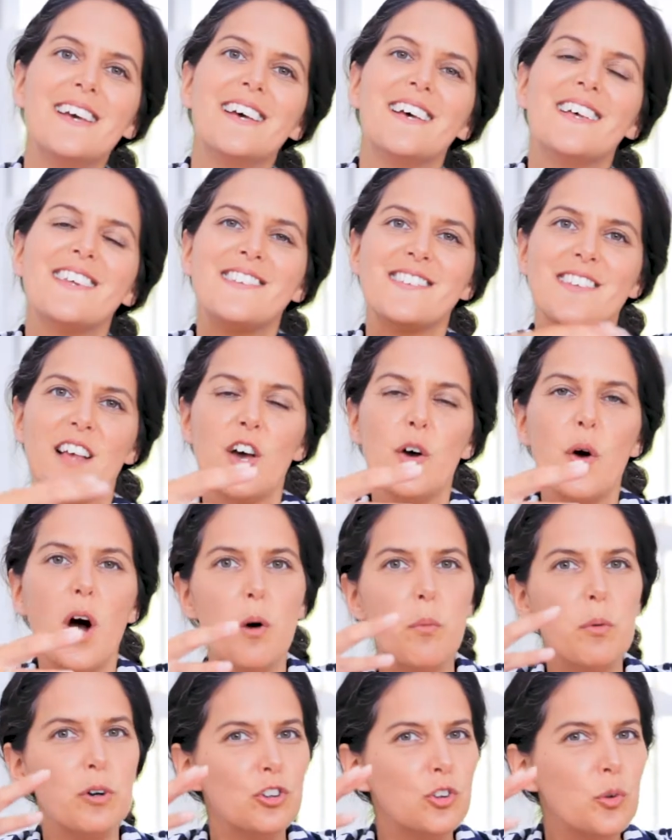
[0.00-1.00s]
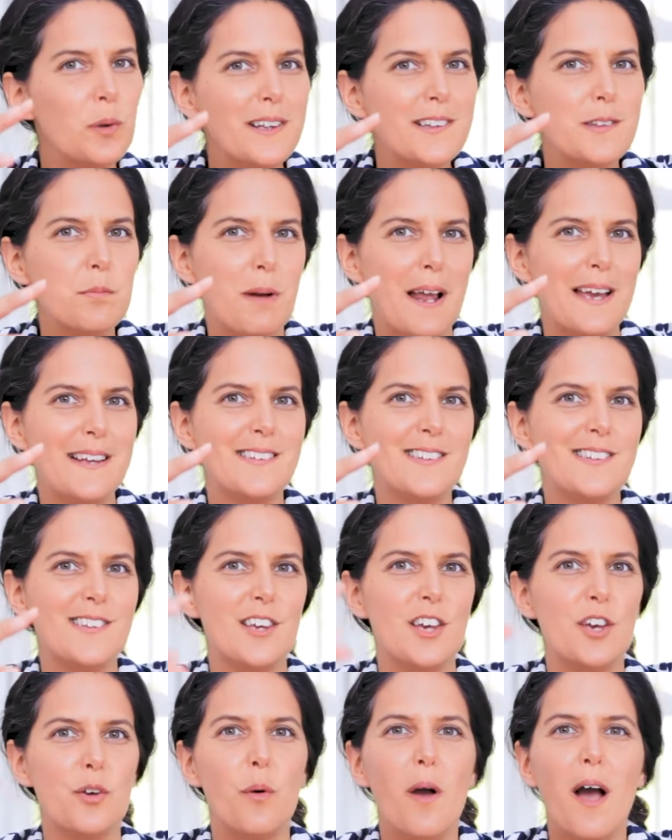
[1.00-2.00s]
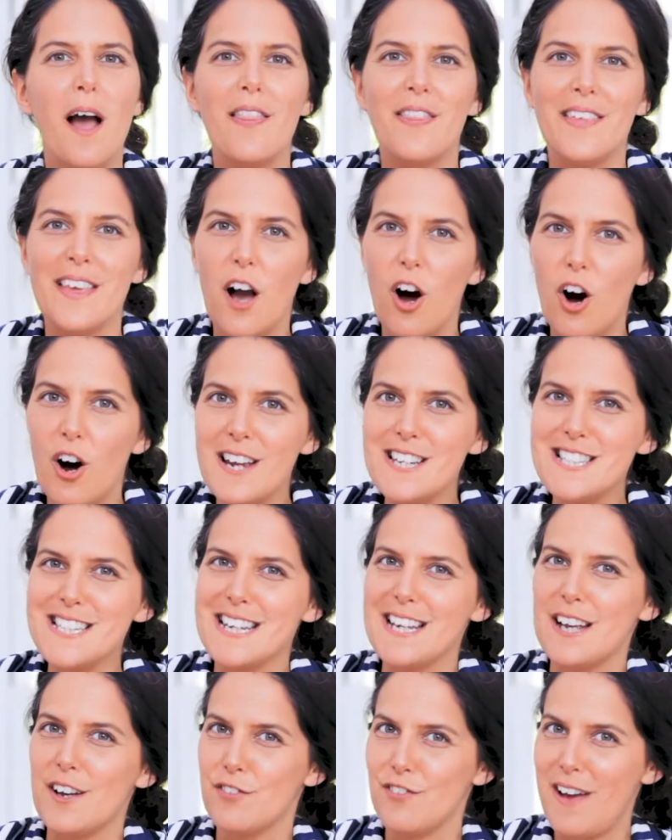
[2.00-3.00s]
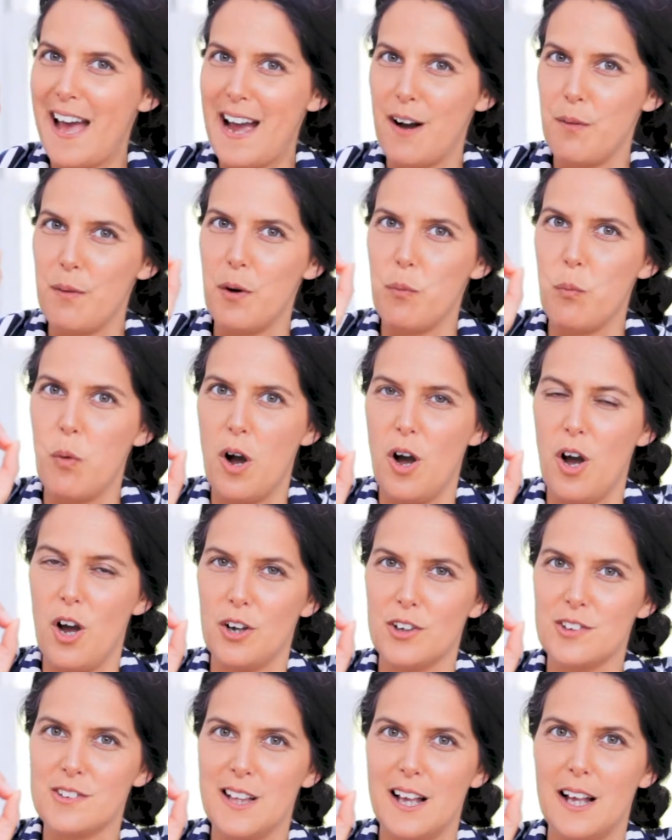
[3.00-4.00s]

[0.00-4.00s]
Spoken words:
So I want to explain to you the idea of how it works,